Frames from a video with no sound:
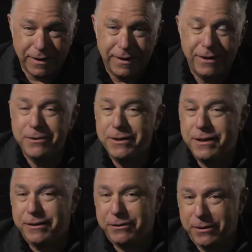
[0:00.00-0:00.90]
Here in
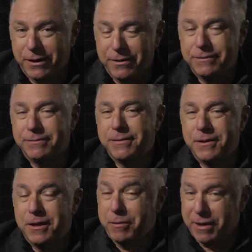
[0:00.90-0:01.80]
the underground,
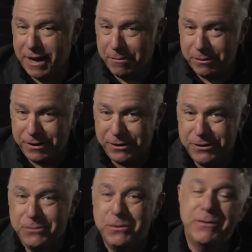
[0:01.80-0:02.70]
you'll be happy to
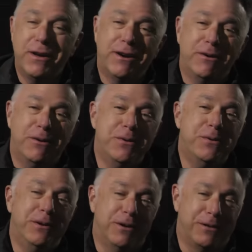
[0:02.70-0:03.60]
know, we've got our
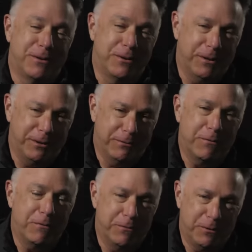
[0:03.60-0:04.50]
own
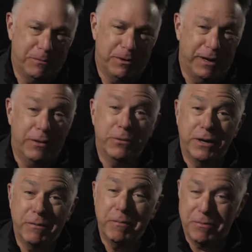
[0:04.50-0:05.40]
alternative food plan that we're
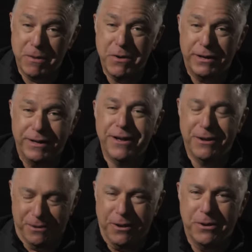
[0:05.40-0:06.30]
going to be promoting
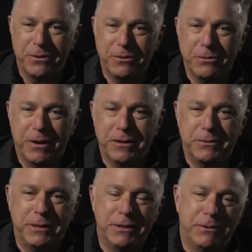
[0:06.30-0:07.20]
all throughout
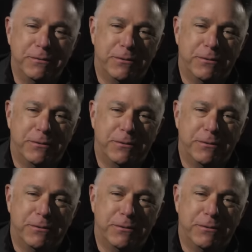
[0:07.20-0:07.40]
2024.